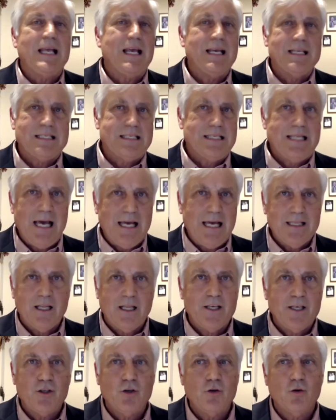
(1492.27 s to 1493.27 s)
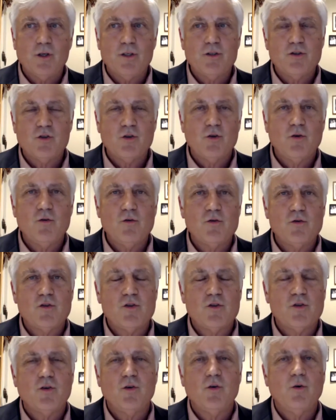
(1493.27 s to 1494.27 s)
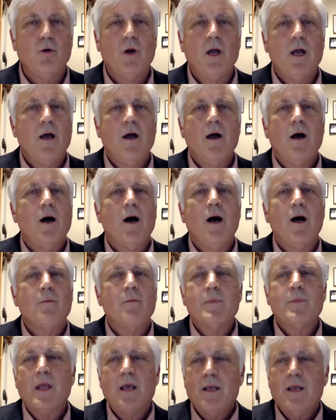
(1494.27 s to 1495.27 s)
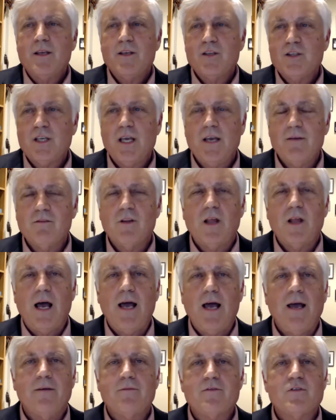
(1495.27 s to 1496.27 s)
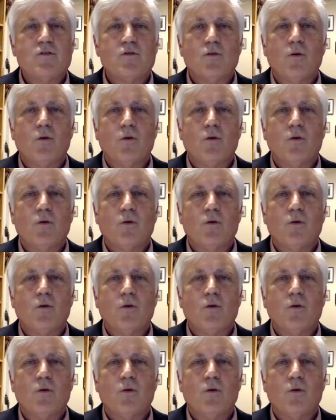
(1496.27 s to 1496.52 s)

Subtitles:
It's not like you can choose to save lives